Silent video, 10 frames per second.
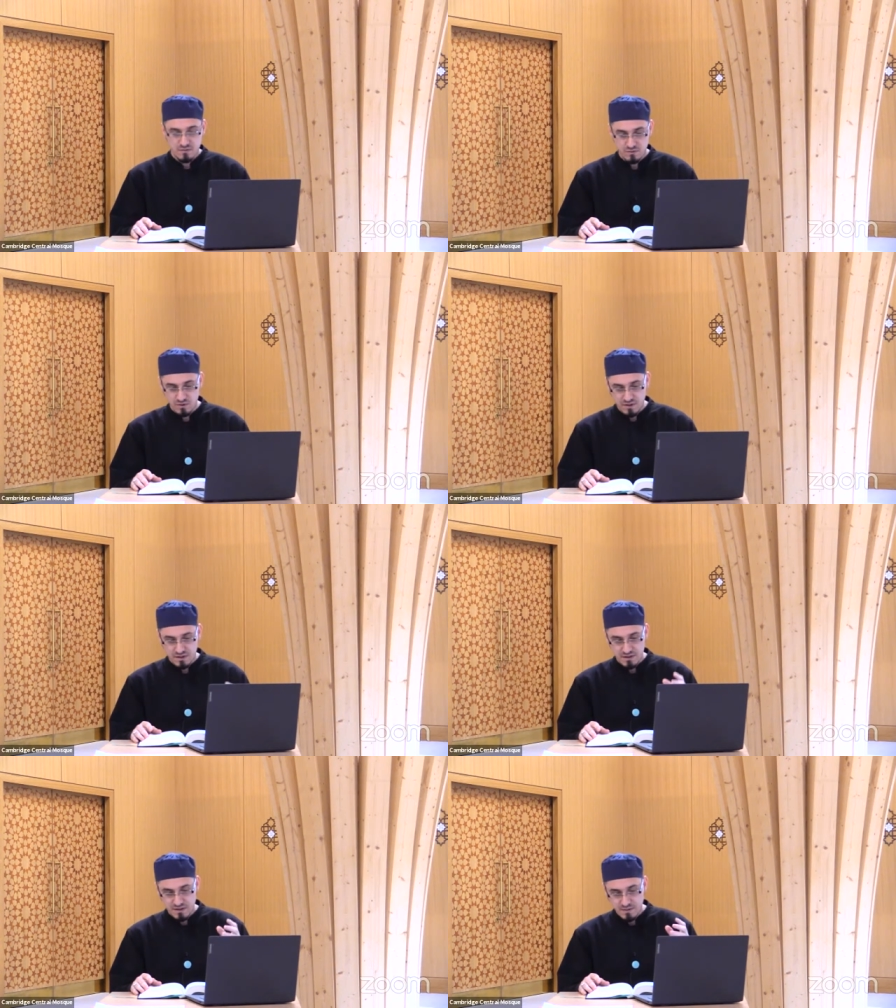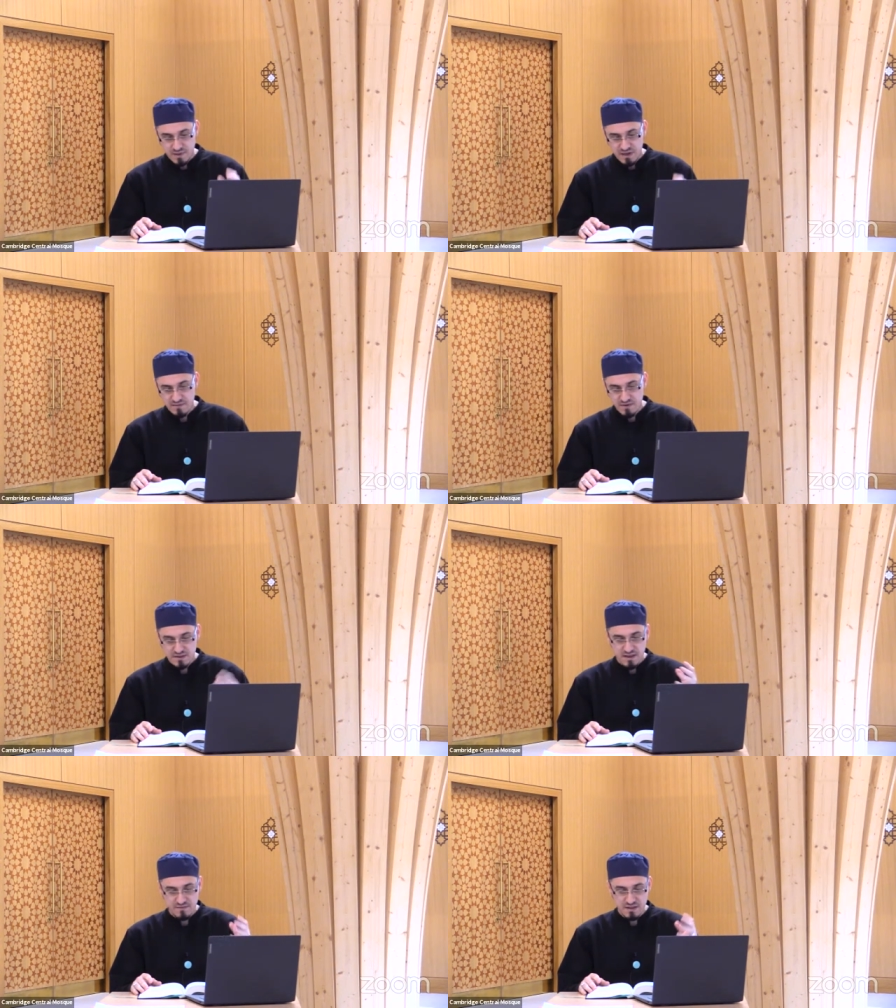or the
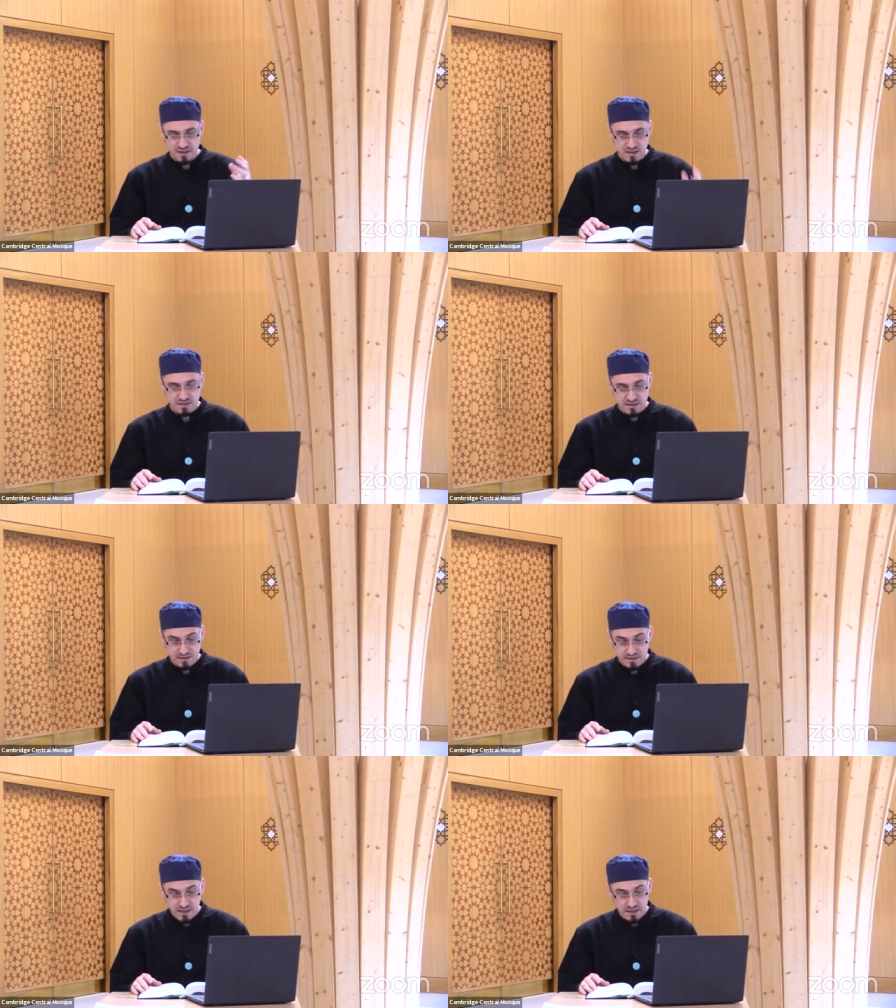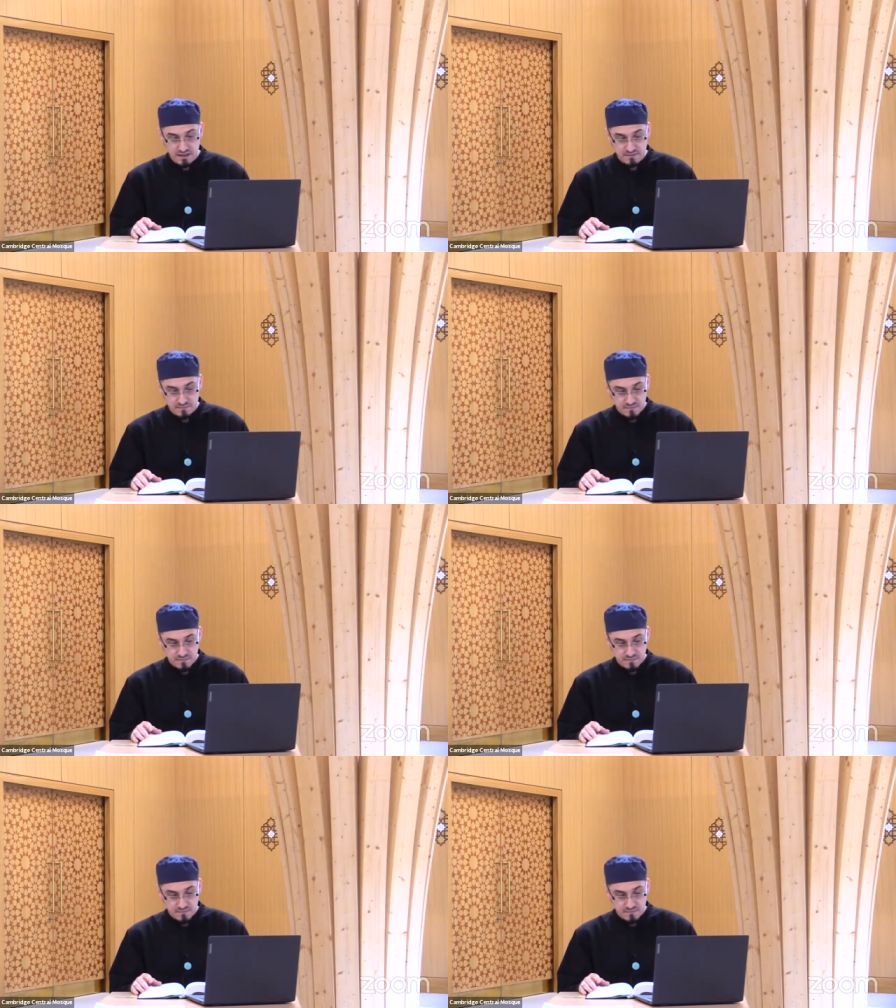believers have indeed succeeded.